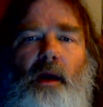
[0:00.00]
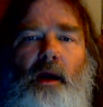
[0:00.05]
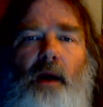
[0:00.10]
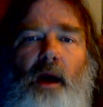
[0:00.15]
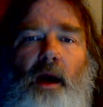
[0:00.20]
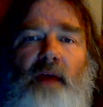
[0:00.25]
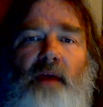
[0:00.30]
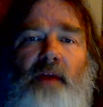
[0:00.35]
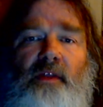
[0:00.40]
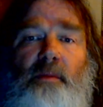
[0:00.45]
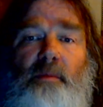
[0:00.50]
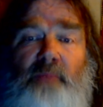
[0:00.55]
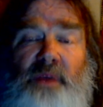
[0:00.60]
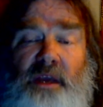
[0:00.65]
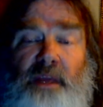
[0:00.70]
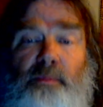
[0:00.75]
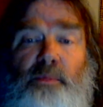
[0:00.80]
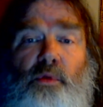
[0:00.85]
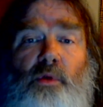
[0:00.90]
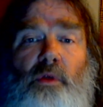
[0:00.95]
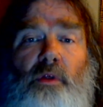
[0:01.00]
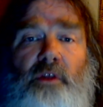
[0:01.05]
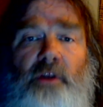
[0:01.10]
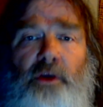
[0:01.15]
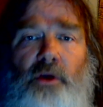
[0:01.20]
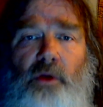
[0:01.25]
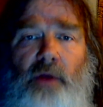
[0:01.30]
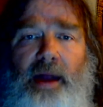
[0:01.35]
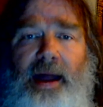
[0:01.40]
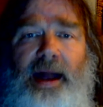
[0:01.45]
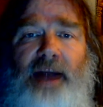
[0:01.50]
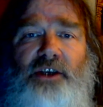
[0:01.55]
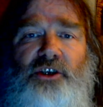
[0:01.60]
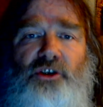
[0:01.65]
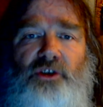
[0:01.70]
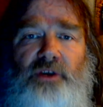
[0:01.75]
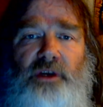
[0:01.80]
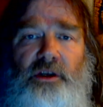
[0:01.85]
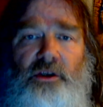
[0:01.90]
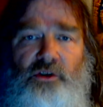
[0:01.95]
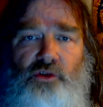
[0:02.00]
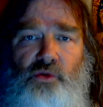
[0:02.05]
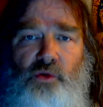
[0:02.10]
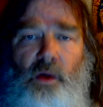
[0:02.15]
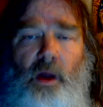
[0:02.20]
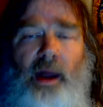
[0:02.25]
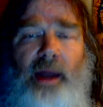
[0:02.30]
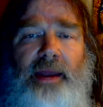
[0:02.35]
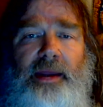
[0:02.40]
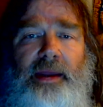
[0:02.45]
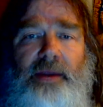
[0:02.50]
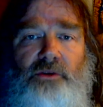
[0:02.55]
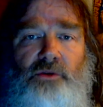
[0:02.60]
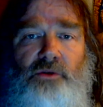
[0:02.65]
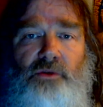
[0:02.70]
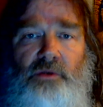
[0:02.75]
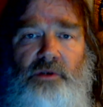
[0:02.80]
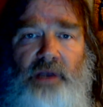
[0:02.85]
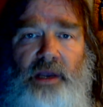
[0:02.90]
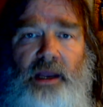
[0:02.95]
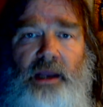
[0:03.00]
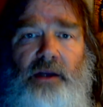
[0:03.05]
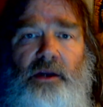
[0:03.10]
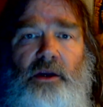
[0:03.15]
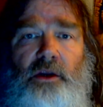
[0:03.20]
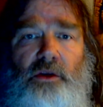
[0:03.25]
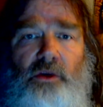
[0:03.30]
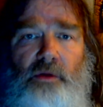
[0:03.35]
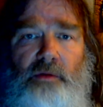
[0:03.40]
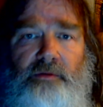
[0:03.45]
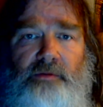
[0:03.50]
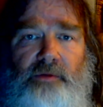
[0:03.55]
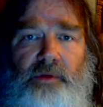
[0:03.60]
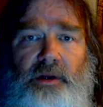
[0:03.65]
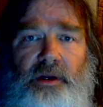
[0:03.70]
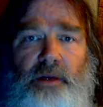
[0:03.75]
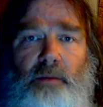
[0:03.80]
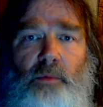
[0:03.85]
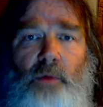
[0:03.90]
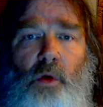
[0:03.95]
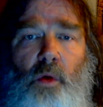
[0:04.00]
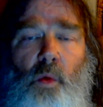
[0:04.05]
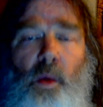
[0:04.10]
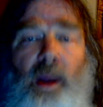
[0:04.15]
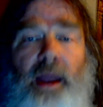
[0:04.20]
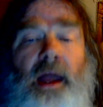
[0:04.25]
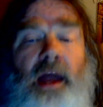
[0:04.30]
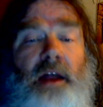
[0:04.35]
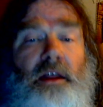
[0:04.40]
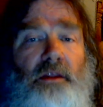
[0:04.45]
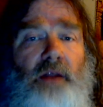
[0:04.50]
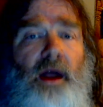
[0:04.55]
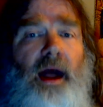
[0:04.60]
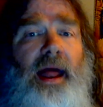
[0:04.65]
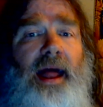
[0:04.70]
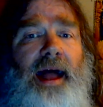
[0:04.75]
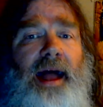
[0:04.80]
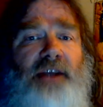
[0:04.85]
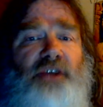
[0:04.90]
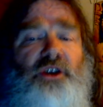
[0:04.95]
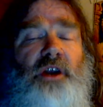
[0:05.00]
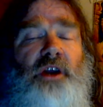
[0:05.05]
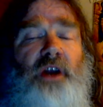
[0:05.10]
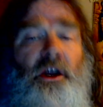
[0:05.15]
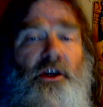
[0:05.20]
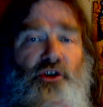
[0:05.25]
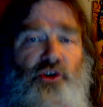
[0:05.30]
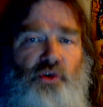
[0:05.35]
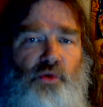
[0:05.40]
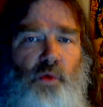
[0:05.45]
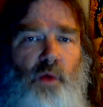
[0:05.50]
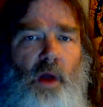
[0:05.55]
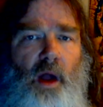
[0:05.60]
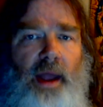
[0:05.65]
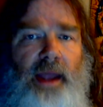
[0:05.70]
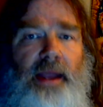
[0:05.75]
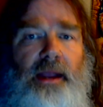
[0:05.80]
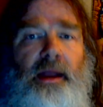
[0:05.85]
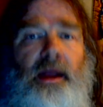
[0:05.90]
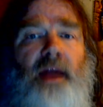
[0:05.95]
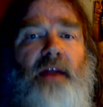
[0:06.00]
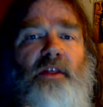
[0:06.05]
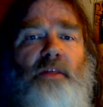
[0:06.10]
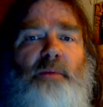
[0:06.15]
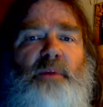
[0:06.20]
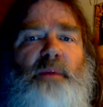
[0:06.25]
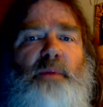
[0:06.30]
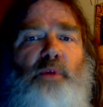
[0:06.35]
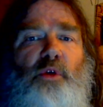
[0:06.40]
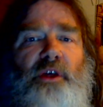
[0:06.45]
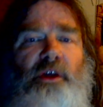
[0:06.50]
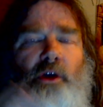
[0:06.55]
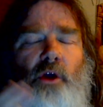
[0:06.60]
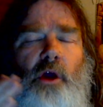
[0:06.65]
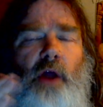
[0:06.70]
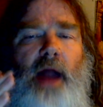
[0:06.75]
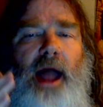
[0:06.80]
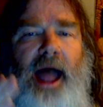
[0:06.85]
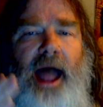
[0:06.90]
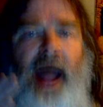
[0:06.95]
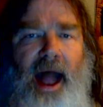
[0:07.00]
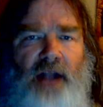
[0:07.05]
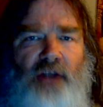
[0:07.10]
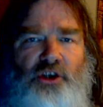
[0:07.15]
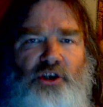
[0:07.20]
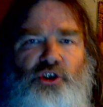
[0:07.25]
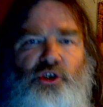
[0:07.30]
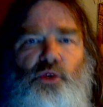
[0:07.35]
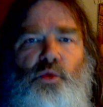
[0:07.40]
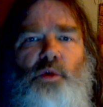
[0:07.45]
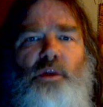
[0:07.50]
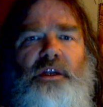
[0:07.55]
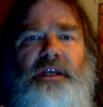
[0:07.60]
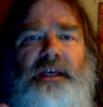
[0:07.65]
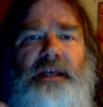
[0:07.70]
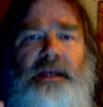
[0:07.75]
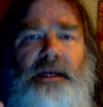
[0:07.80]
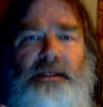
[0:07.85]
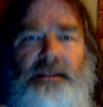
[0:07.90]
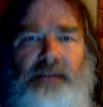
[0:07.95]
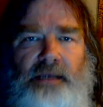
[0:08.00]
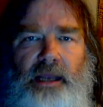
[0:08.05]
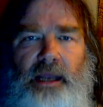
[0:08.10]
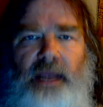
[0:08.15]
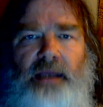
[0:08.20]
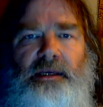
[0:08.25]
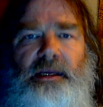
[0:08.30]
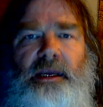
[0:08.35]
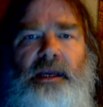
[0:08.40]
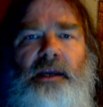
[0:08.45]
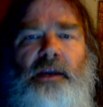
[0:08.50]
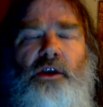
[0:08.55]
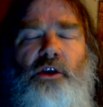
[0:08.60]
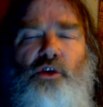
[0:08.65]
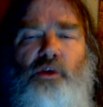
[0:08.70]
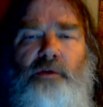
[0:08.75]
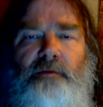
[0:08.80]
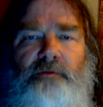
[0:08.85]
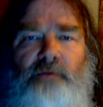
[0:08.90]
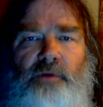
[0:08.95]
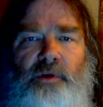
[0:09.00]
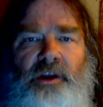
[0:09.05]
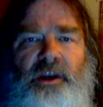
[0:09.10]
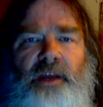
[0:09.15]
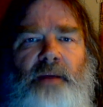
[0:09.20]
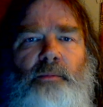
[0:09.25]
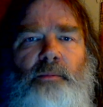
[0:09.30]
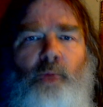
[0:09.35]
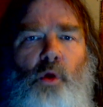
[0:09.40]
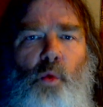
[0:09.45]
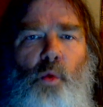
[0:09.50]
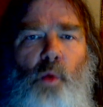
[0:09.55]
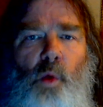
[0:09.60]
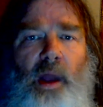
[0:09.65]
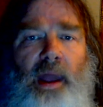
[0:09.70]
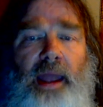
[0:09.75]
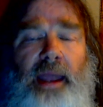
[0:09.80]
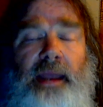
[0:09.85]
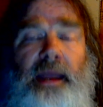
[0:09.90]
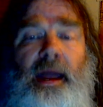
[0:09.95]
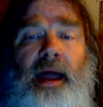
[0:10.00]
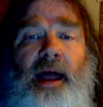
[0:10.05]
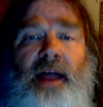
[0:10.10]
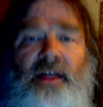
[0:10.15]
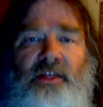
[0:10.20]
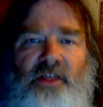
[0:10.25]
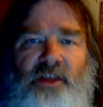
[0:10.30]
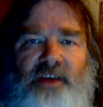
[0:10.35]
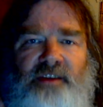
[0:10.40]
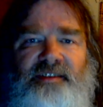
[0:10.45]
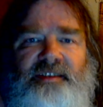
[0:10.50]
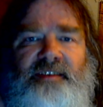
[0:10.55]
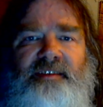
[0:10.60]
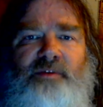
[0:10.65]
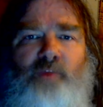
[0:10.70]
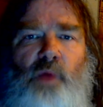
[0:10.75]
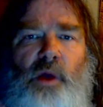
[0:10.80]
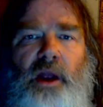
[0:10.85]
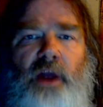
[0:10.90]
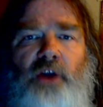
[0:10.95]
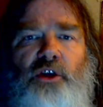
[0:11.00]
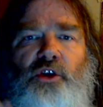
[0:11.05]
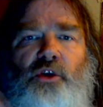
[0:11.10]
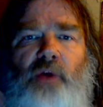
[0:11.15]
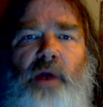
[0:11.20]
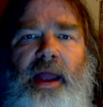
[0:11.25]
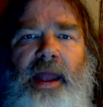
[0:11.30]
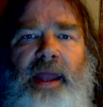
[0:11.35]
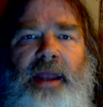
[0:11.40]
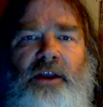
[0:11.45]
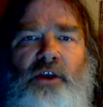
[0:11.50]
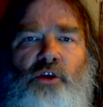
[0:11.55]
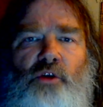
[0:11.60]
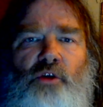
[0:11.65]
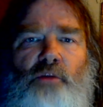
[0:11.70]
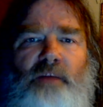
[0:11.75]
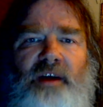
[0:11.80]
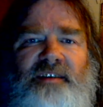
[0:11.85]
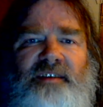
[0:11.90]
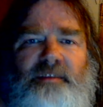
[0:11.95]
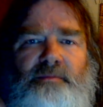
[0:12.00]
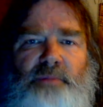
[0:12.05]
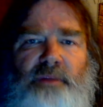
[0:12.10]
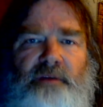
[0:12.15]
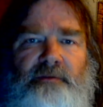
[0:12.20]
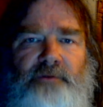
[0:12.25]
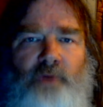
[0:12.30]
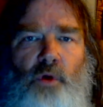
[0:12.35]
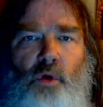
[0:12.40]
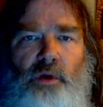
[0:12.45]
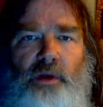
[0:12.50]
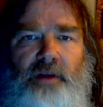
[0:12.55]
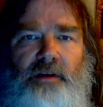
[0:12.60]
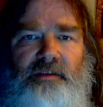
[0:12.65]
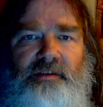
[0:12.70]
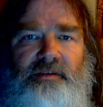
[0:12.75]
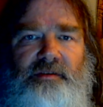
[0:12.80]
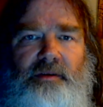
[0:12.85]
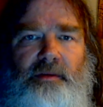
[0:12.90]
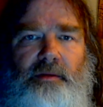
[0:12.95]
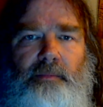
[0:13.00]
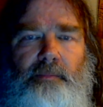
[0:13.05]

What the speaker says: on the people that are actually trying to take your freedom away. Not actually trying, the people that are actually taking your freedom away. This is where your anger must be focused.